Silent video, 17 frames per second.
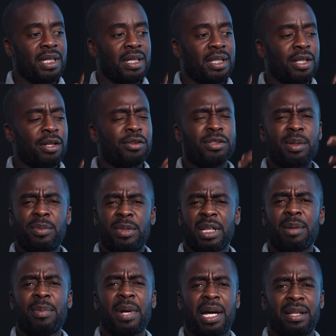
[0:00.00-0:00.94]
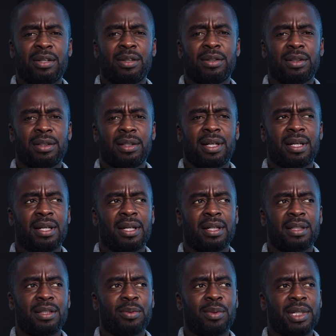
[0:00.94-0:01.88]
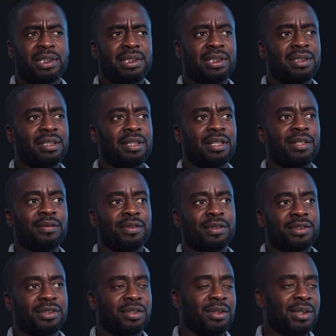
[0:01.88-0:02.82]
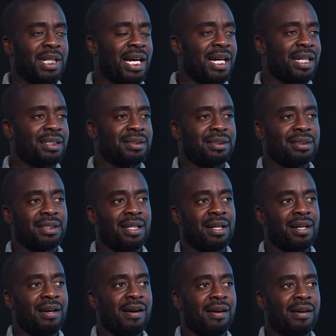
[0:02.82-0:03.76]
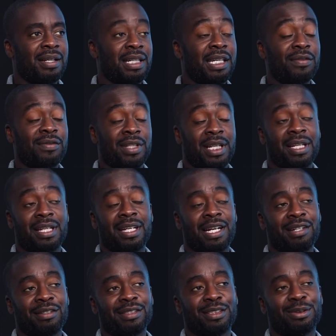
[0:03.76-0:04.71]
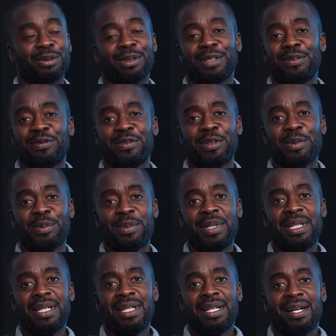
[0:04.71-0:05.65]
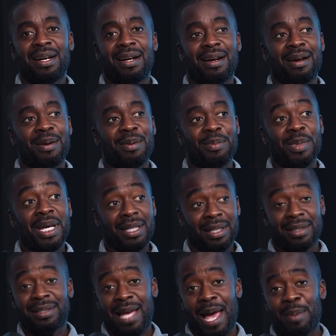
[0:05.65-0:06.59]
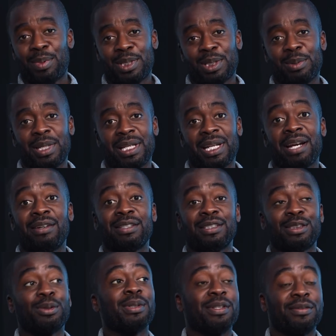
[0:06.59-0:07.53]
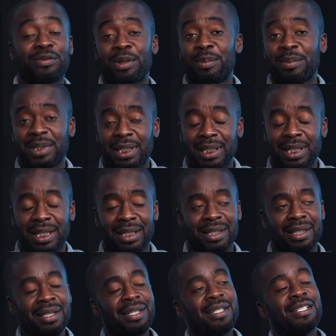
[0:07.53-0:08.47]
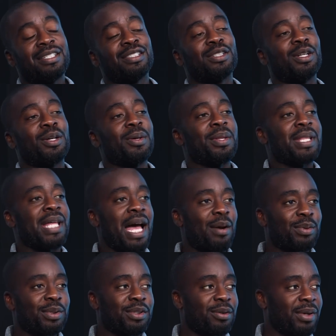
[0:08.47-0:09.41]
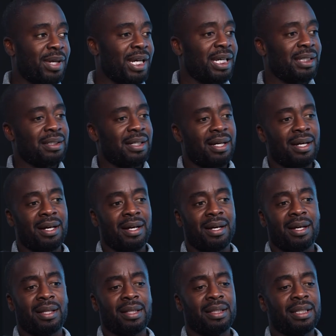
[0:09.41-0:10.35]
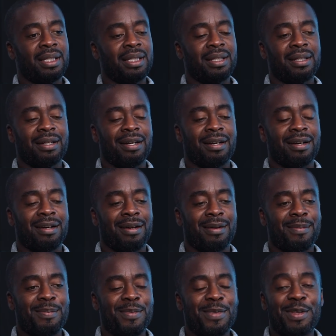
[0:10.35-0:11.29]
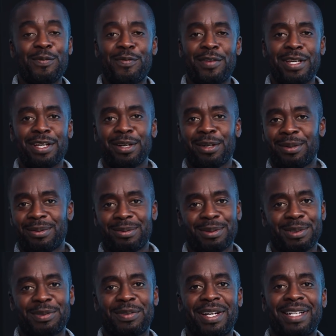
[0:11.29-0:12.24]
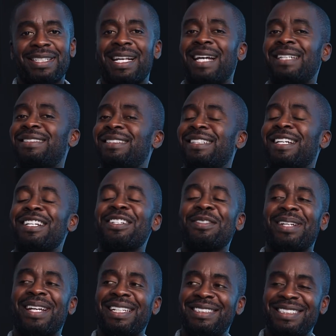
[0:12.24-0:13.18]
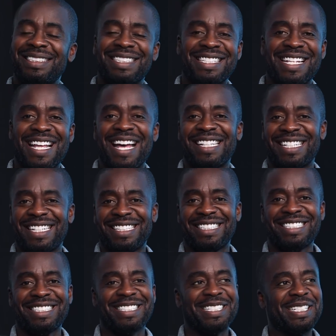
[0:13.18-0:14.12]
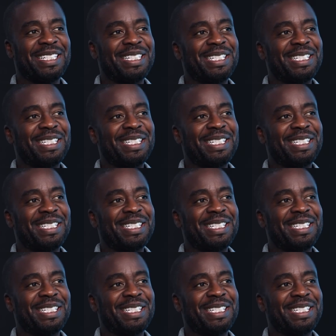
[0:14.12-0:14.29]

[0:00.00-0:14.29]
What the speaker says: There's something about the way she delivers her lines, even in an Aaron Sorkin film. And this happened to be an Aaron Sorkin film that I like. So that was great. The VO was fantastic. I know Casey did not like it,